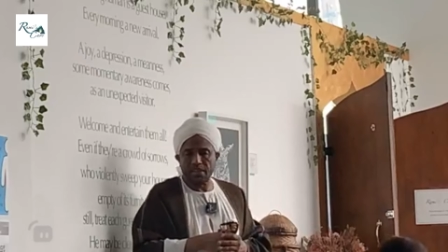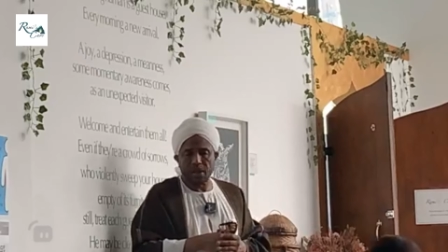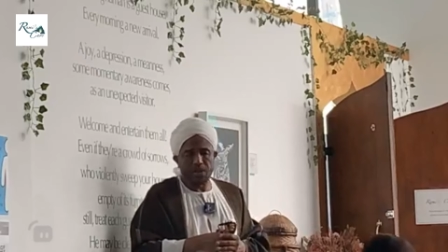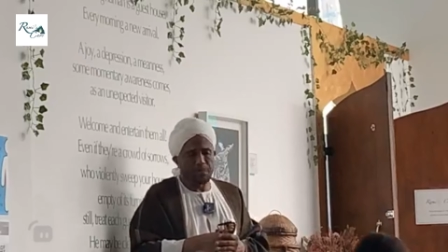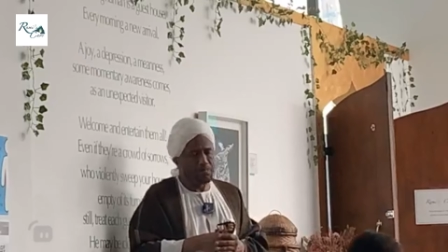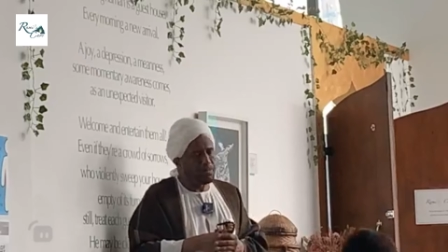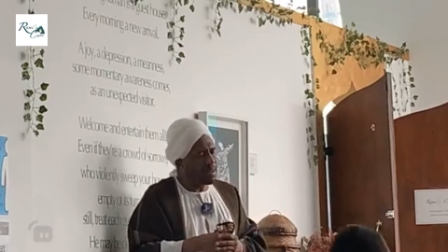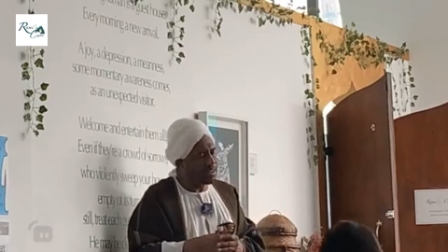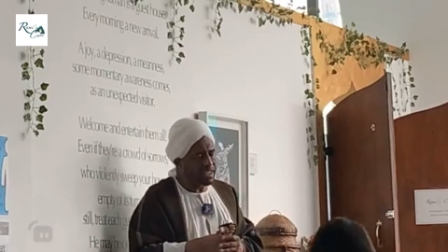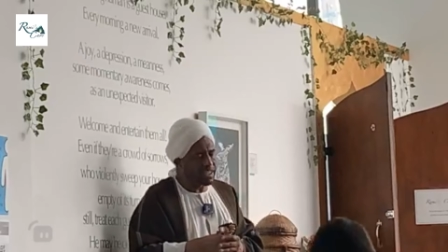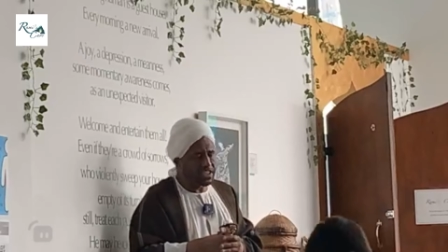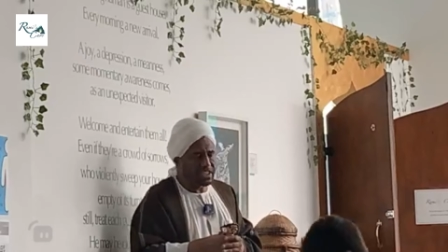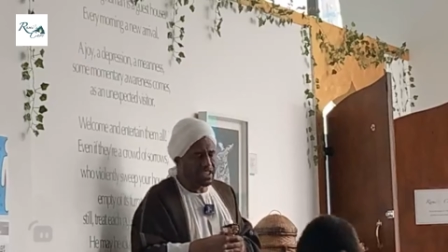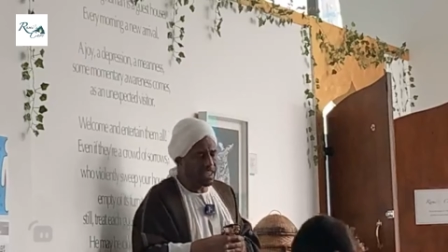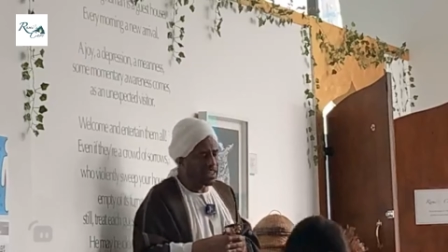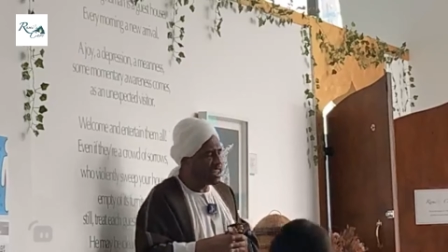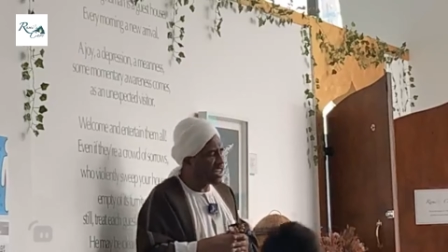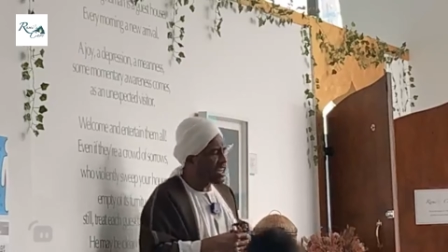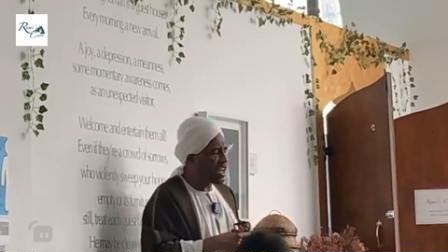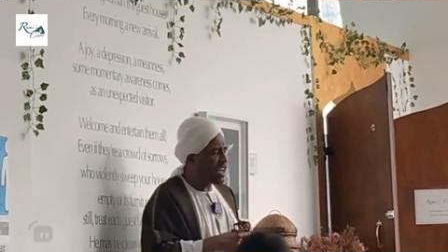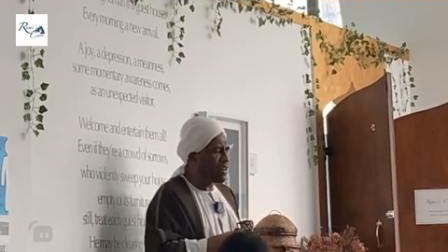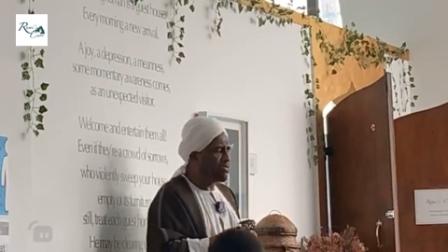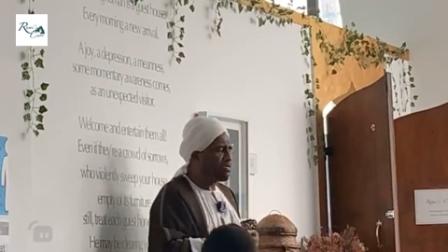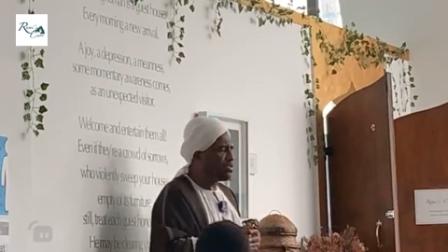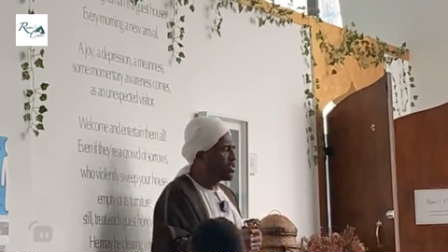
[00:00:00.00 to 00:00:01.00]
Don't blame, the
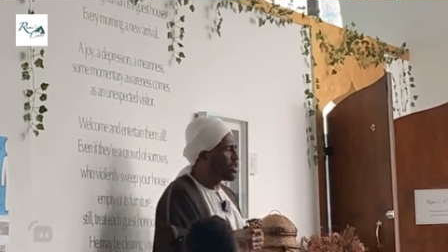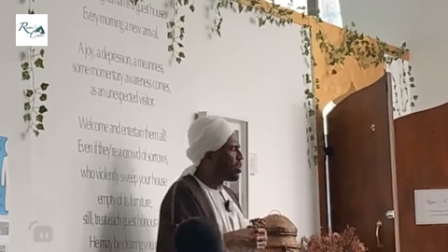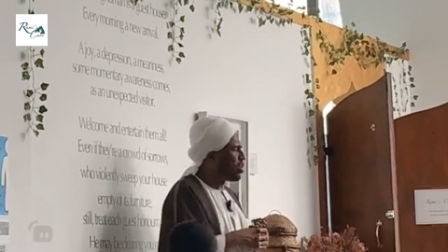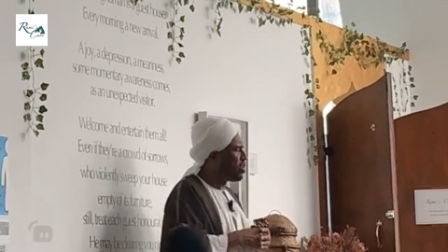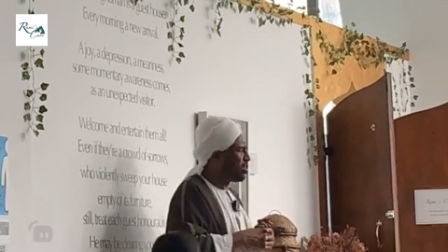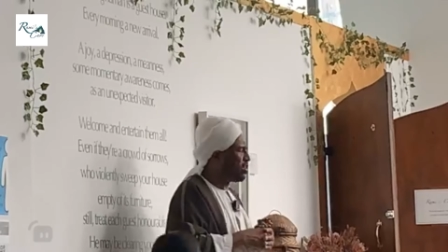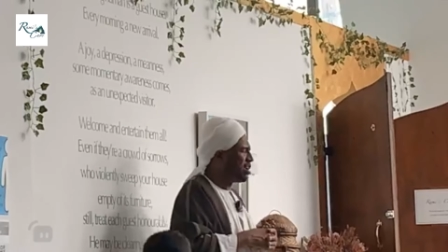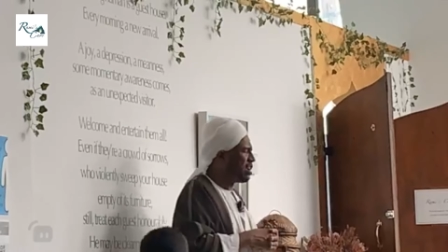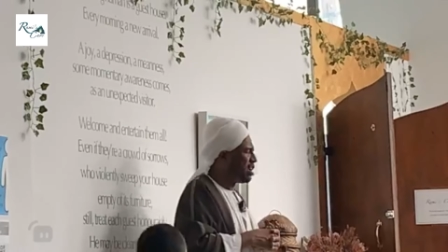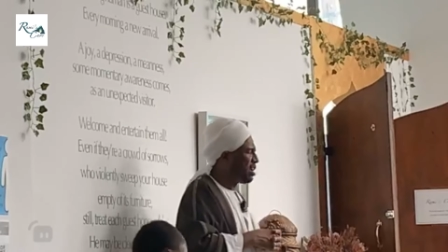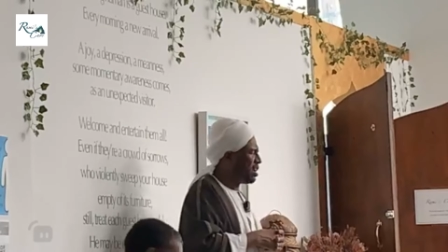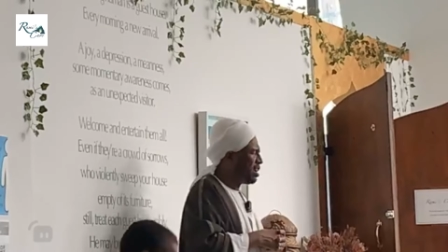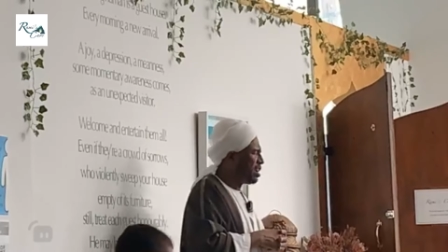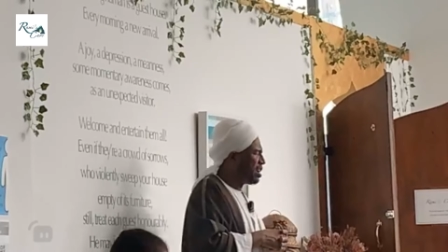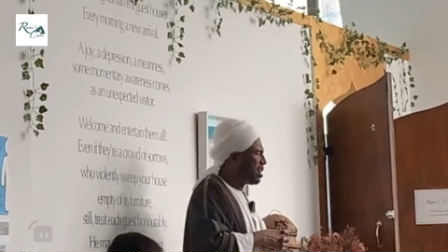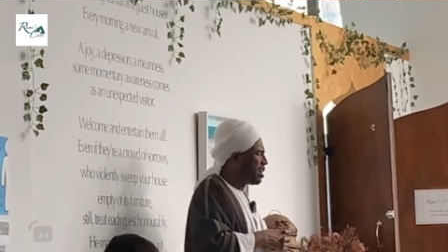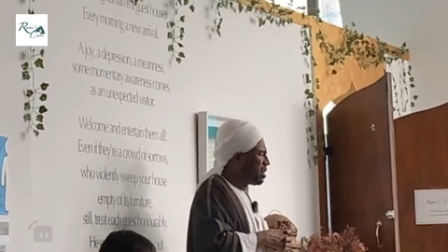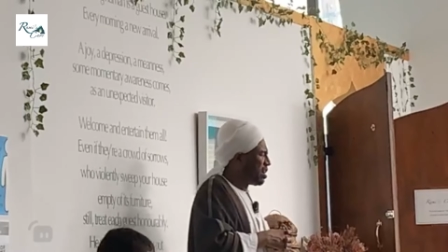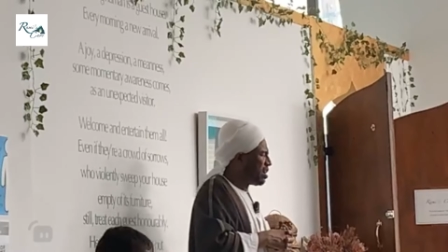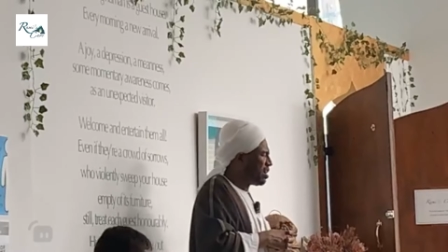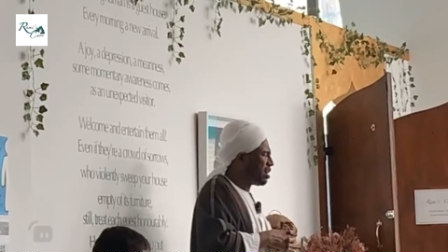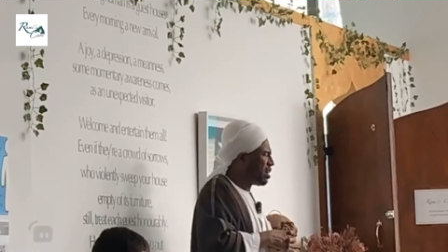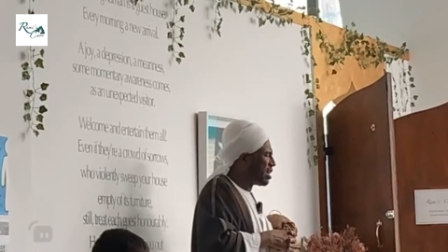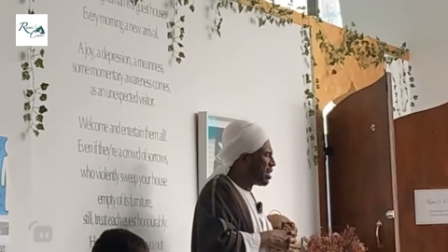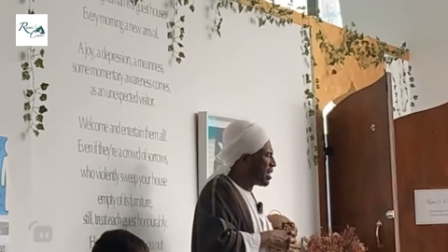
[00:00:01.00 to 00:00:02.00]
children have no
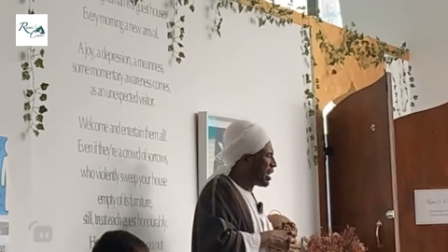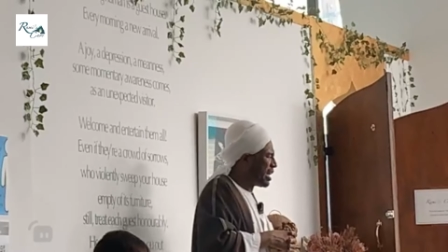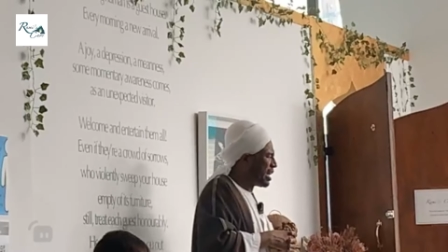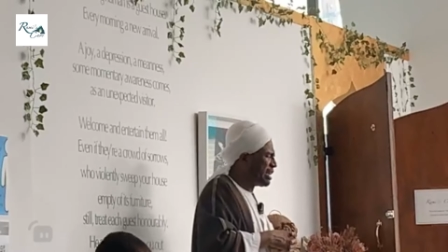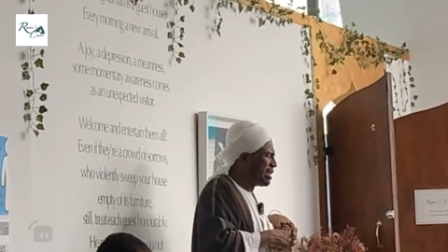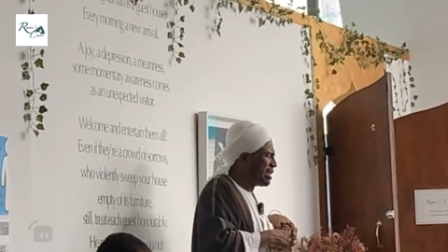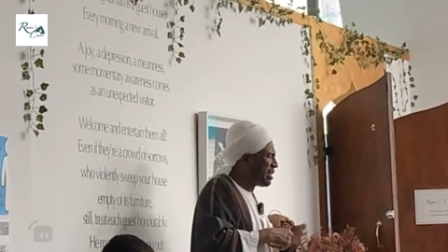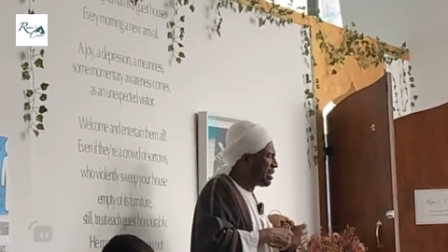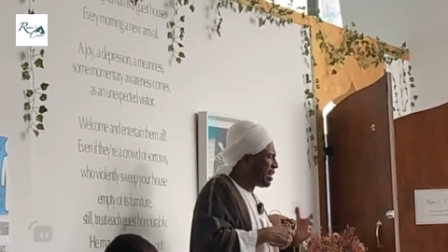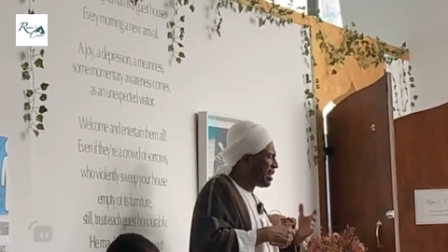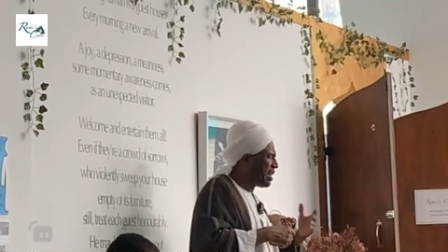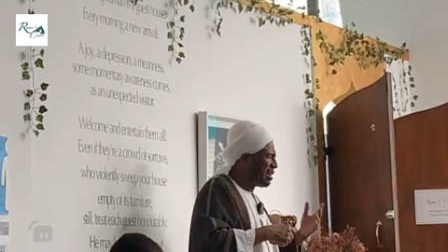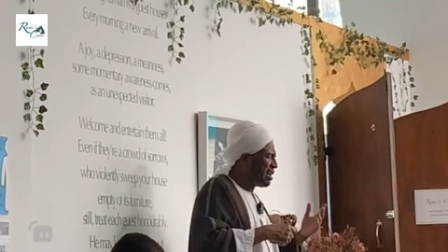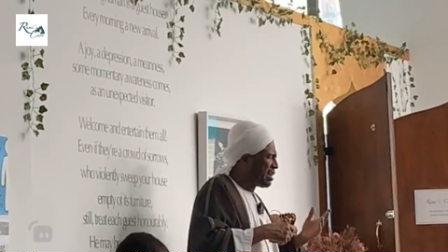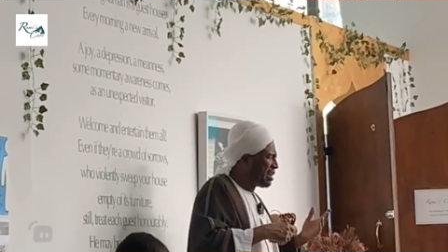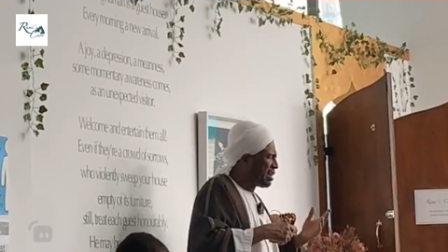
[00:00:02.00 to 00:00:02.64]
uh, any